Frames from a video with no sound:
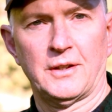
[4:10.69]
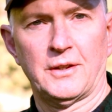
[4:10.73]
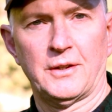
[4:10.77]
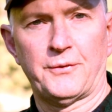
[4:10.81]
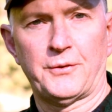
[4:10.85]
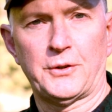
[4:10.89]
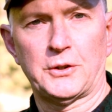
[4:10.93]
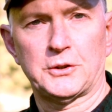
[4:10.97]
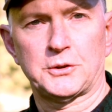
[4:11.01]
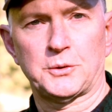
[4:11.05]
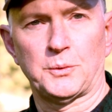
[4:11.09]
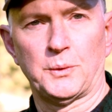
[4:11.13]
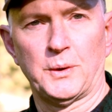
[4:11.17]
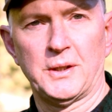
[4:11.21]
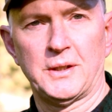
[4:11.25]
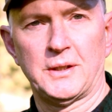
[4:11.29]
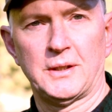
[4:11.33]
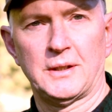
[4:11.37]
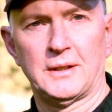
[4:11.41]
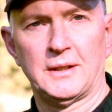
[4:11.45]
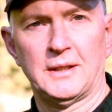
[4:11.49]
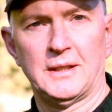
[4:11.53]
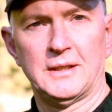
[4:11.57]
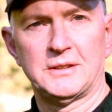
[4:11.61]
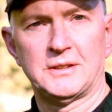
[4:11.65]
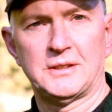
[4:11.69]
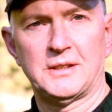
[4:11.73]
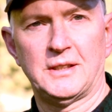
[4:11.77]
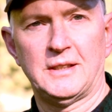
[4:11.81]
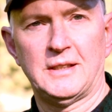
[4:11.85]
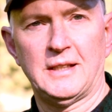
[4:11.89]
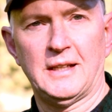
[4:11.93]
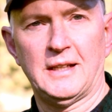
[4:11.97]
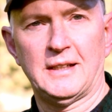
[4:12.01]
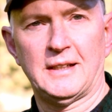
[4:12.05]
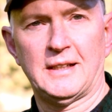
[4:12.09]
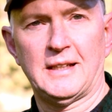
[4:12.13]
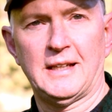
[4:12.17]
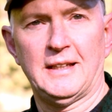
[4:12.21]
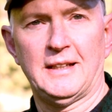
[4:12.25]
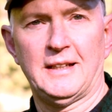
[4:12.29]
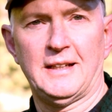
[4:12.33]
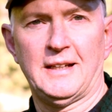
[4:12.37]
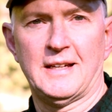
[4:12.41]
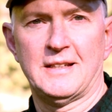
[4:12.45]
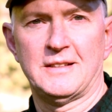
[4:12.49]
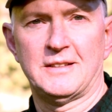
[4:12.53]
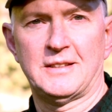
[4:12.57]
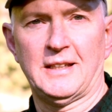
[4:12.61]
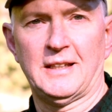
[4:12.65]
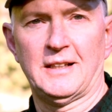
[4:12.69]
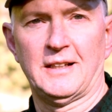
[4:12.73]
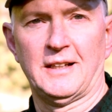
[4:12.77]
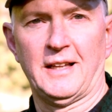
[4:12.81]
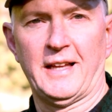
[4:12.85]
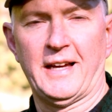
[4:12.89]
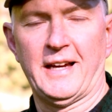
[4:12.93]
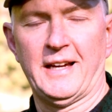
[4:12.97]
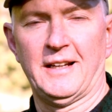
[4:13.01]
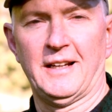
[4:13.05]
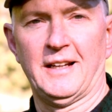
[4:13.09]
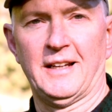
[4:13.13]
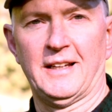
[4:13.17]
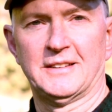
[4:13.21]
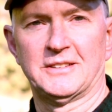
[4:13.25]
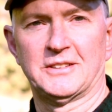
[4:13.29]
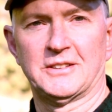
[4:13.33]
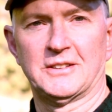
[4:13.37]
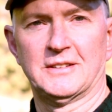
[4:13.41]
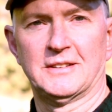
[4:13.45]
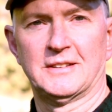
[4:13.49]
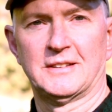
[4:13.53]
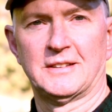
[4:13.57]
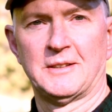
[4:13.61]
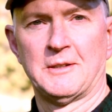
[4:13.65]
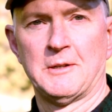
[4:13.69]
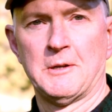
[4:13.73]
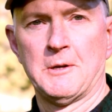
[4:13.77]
The first one is a dedicated antenna analyzer.